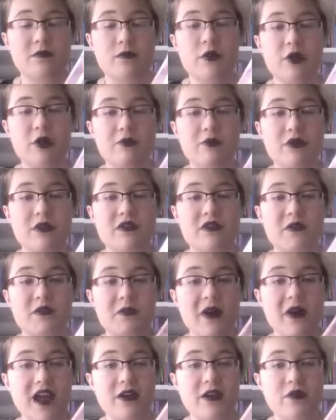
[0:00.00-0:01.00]
more books
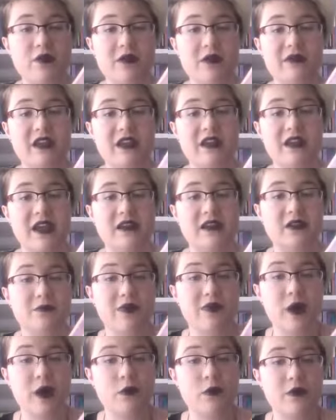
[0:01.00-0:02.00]
by women and
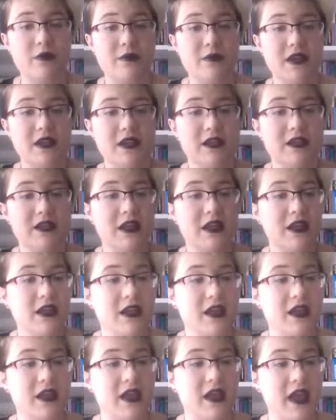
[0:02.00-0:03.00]
about women
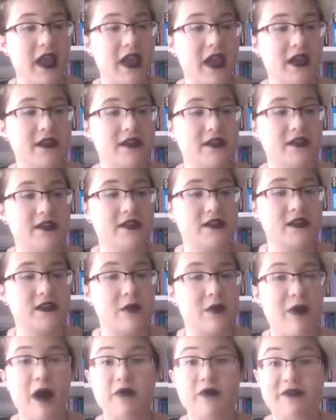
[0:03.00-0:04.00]
and
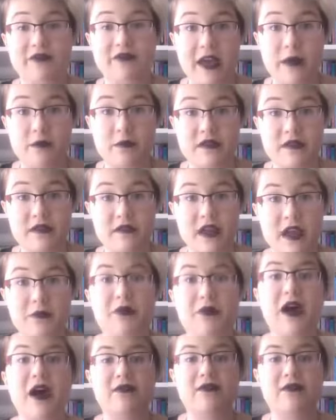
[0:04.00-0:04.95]
about femmes and by